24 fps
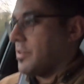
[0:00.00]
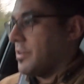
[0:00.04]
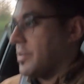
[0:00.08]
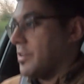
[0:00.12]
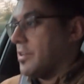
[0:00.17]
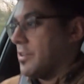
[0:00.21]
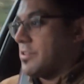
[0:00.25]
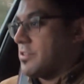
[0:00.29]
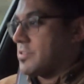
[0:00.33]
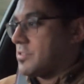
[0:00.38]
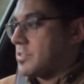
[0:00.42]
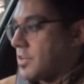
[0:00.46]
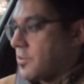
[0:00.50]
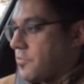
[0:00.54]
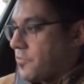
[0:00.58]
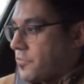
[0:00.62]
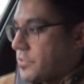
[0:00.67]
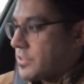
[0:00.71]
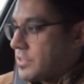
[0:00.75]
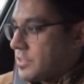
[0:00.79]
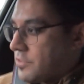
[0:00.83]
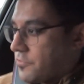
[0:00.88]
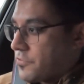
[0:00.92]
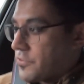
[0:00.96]
Yeah, it
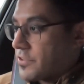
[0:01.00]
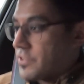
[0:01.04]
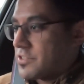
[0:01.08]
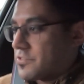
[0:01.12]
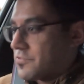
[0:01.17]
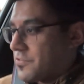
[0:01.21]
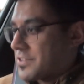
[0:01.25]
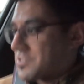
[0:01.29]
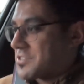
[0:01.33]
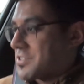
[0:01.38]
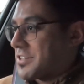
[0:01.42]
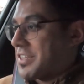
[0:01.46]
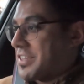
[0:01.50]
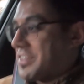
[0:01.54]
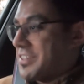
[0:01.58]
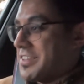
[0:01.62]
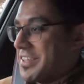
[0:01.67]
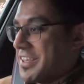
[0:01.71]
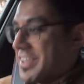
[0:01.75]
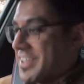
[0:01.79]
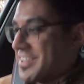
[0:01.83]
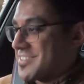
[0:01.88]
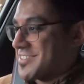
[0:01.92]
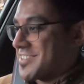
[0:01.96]
definitely feels faster than
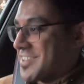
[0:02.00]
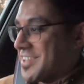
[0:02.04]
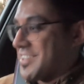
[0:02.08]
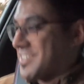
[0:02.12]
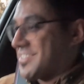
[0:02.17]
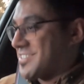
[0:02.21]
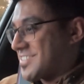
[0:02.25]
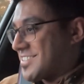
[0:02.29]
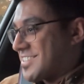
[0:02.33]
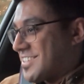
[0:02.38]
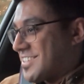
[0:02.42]
the S8.